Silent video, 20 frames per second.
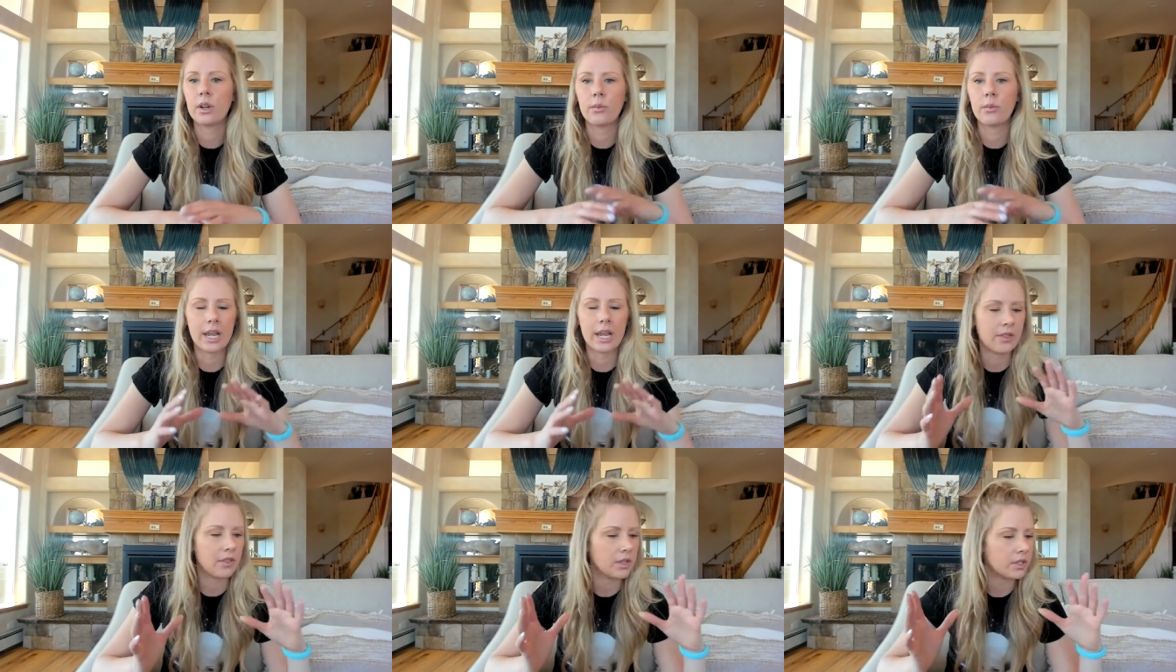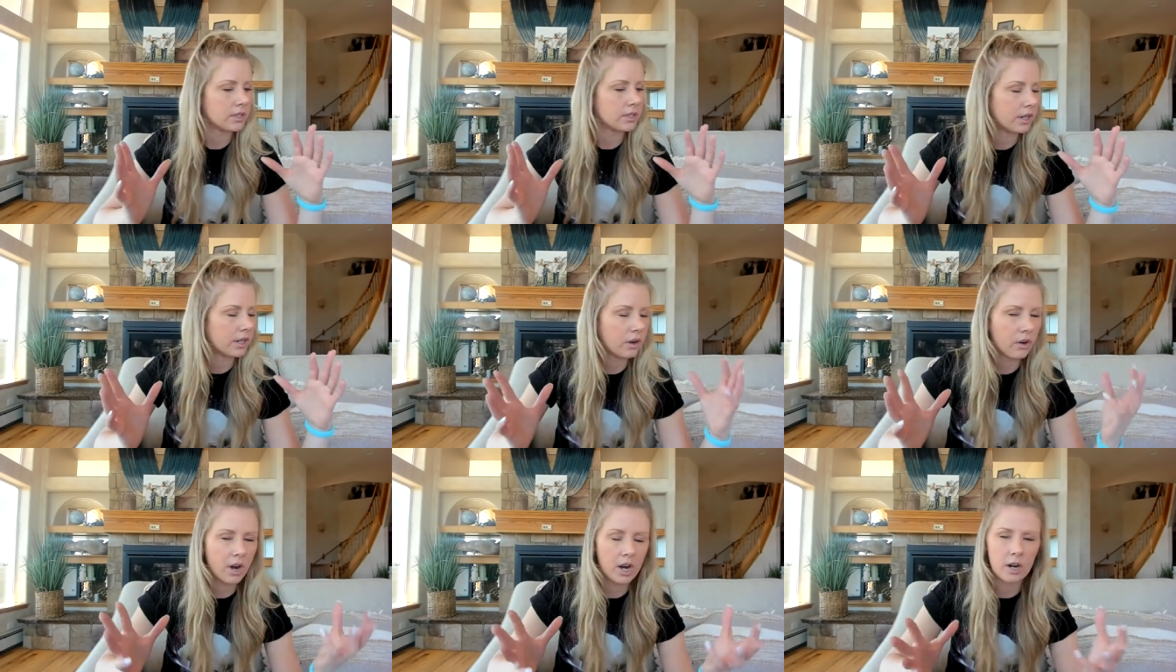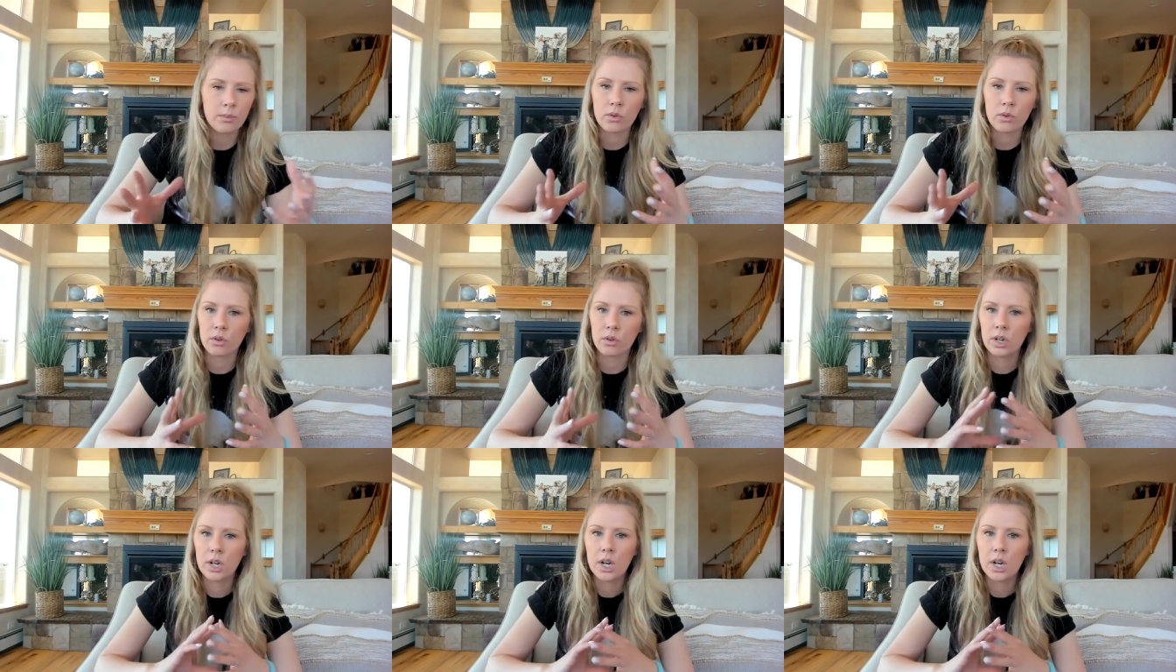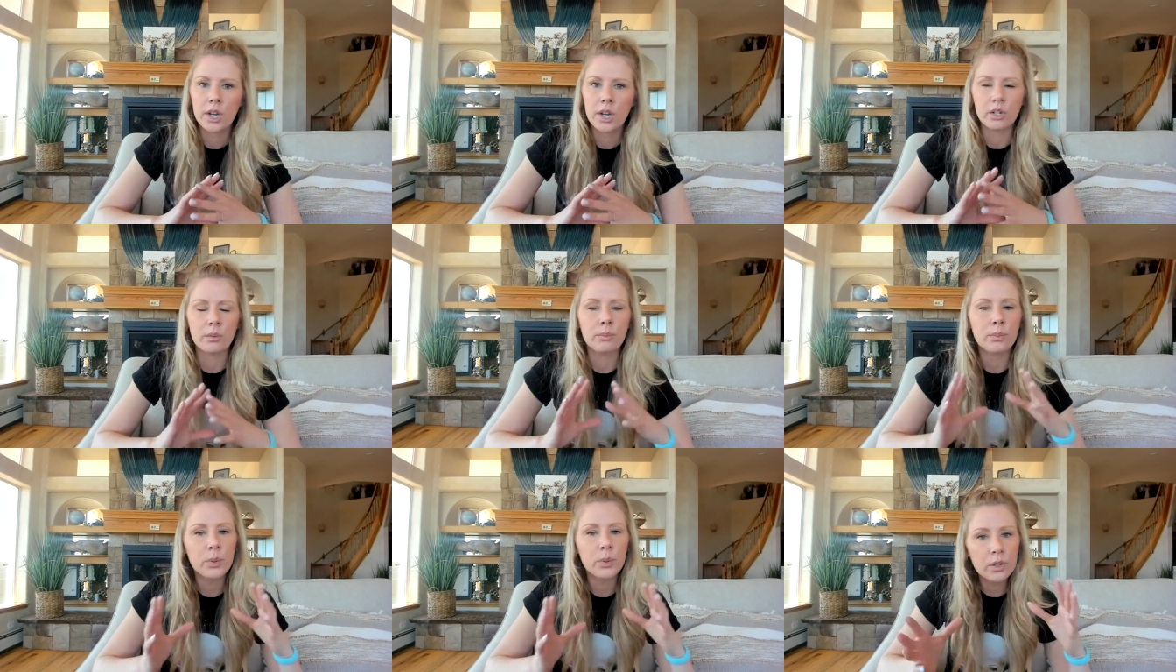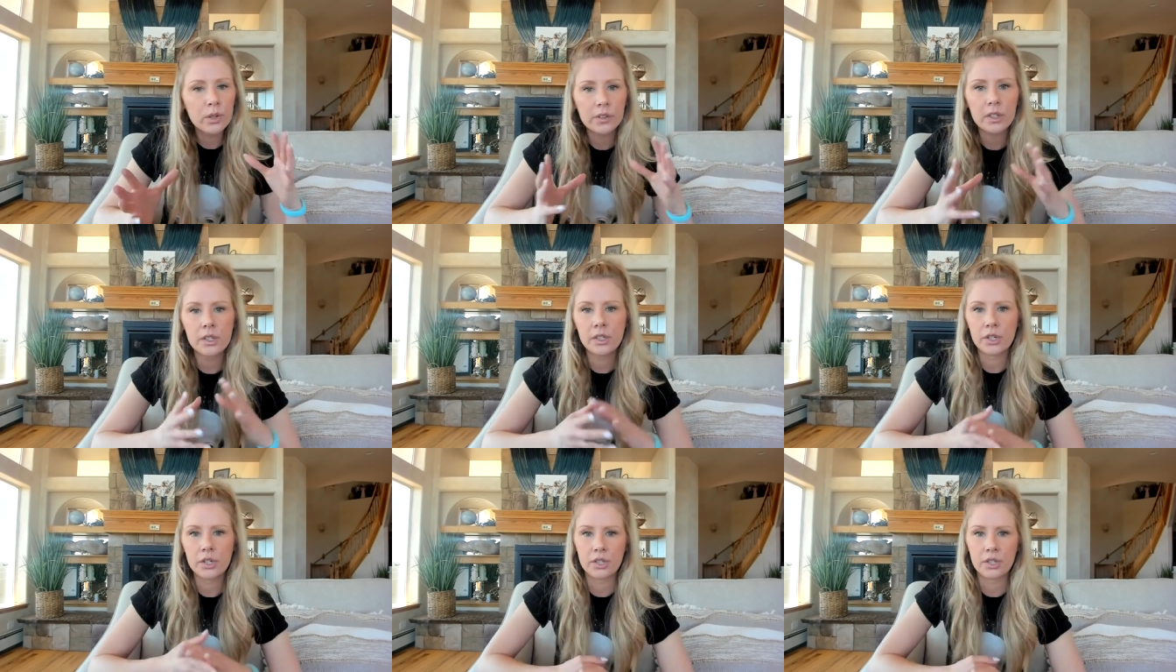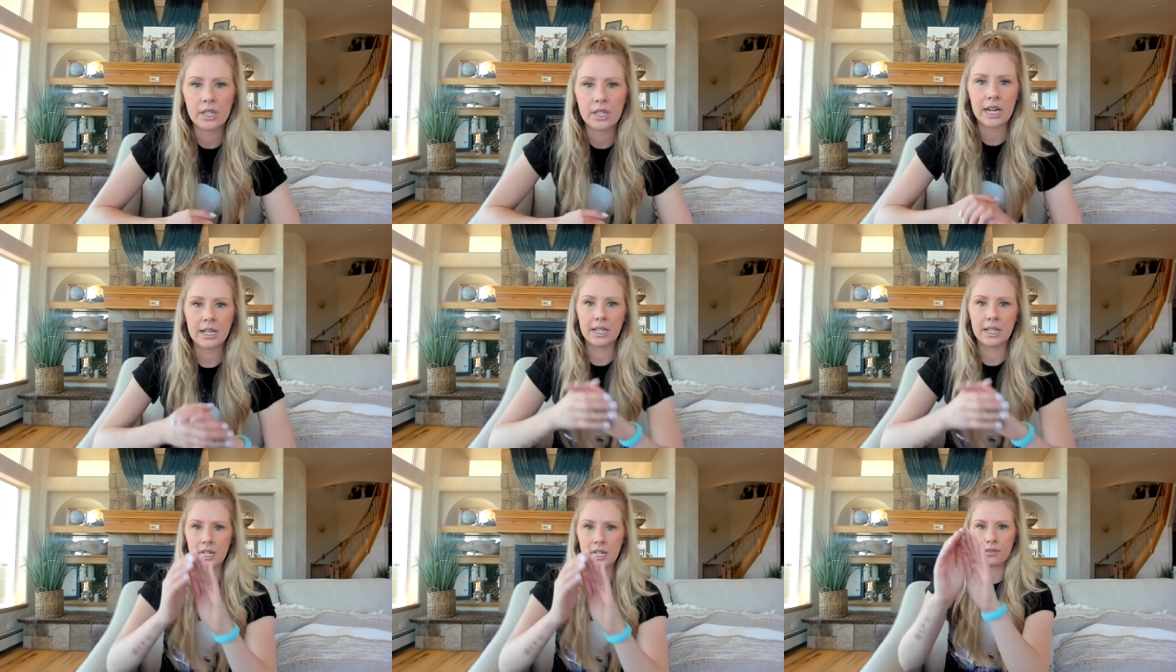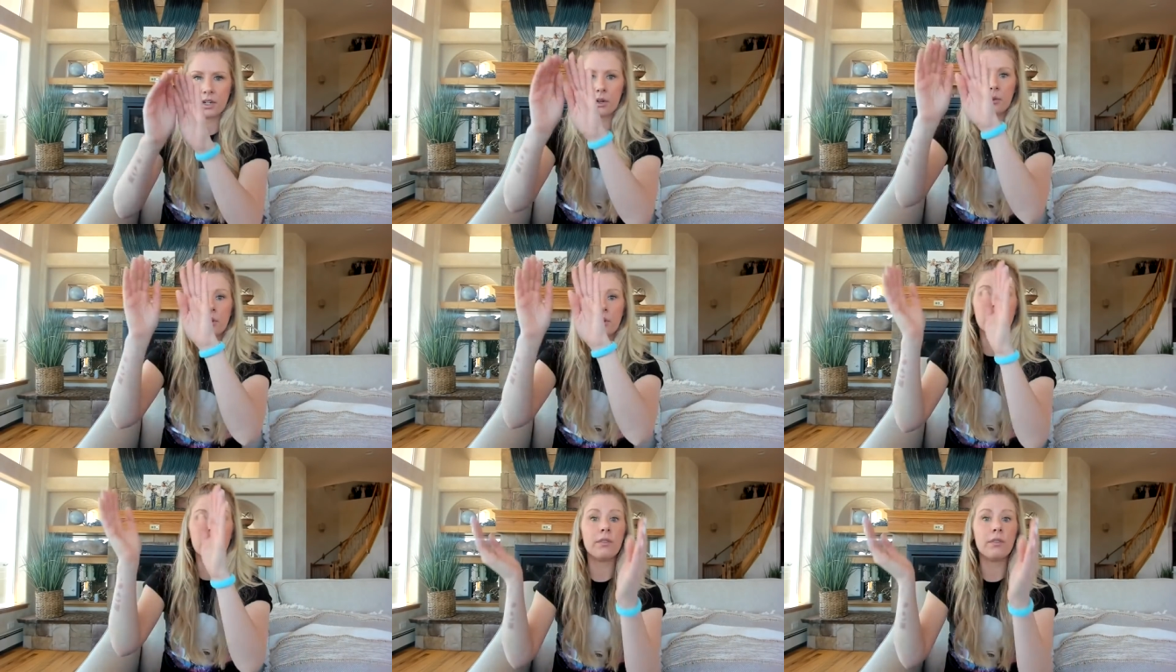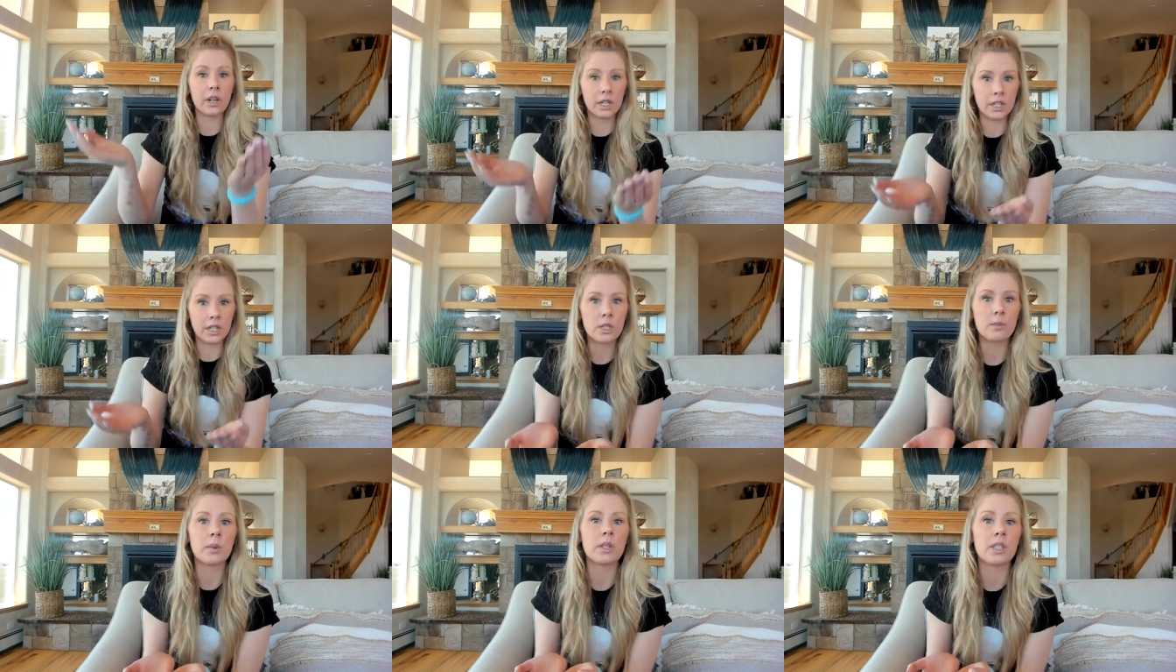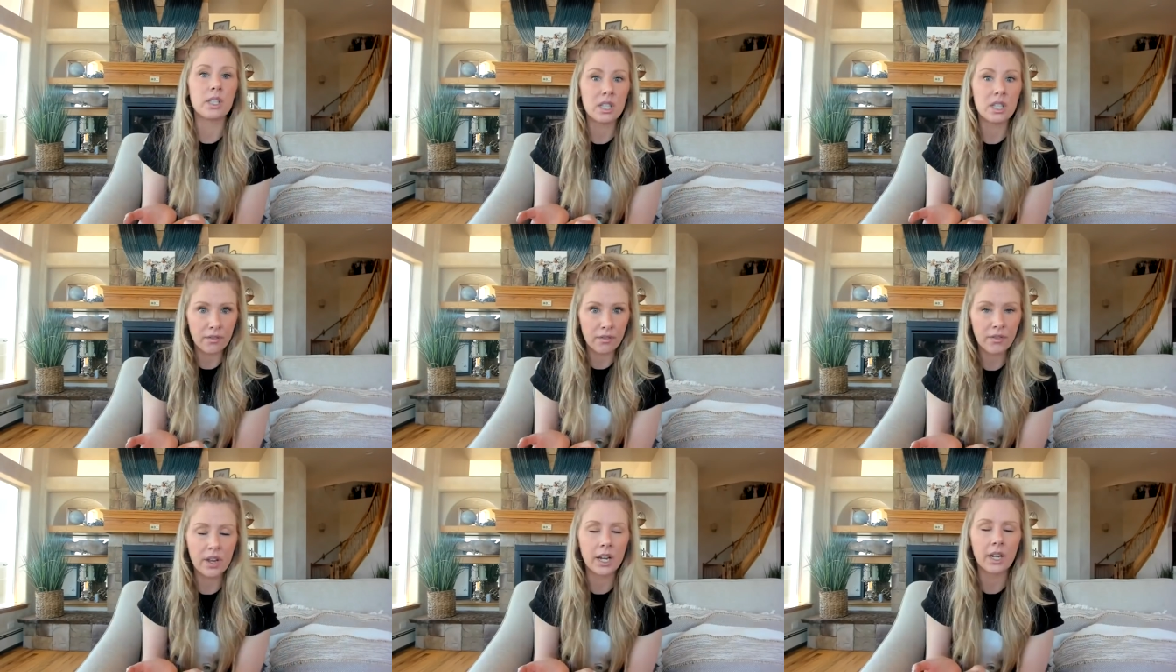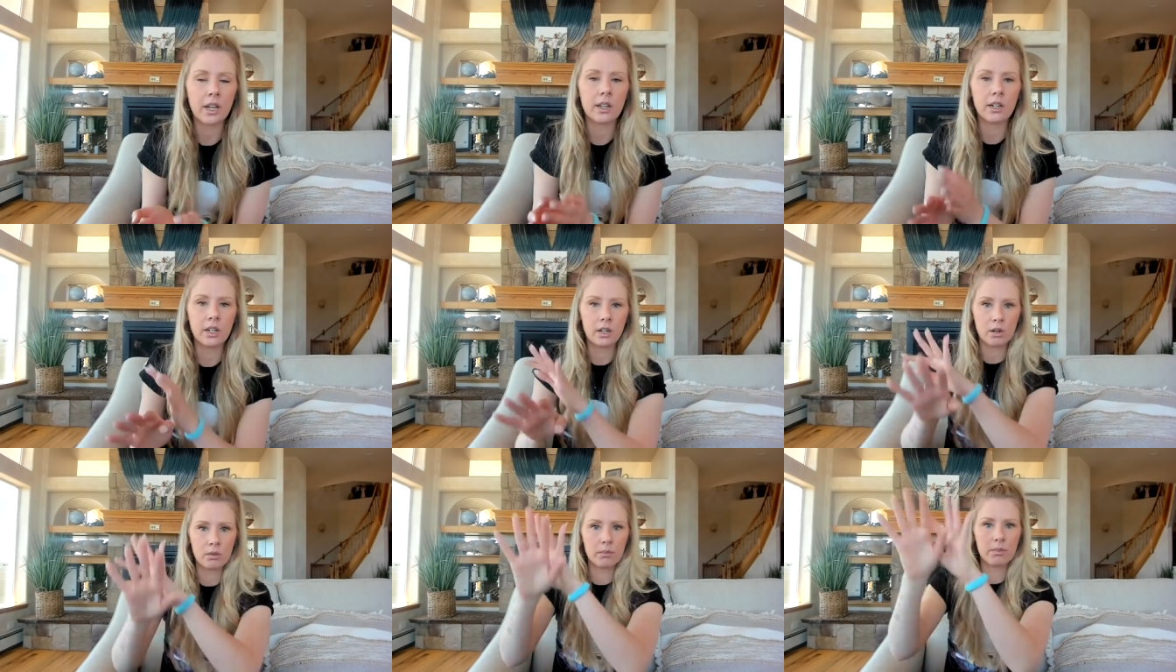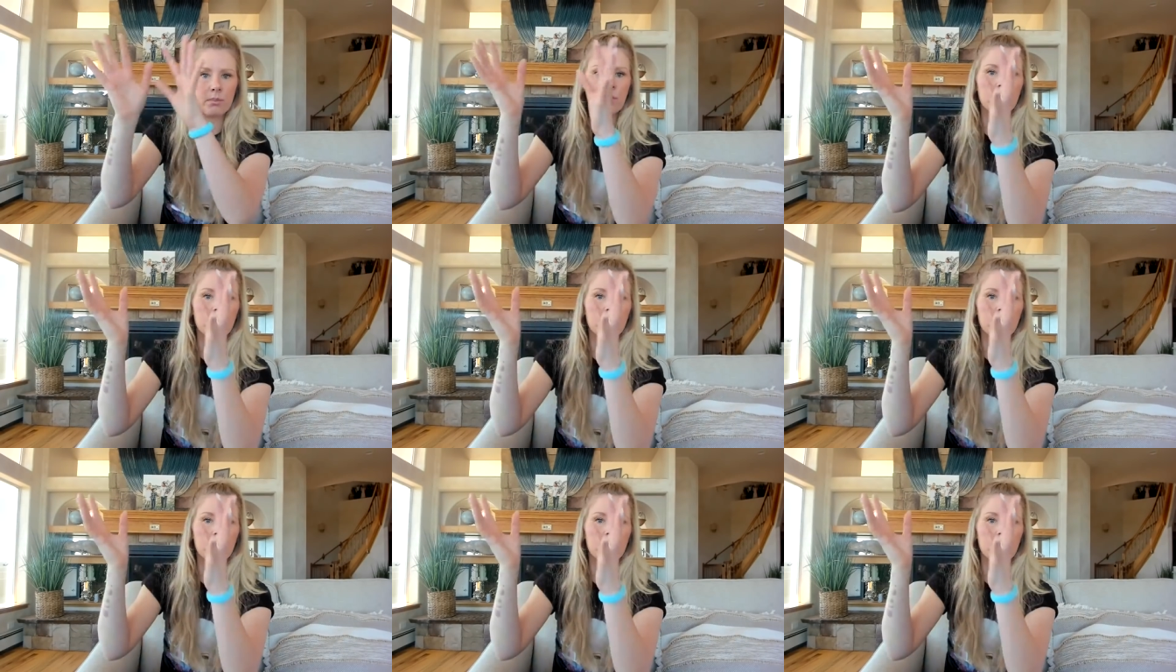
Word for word: We had this incredible, you know, beautiful understanding of it was a very specific, you know,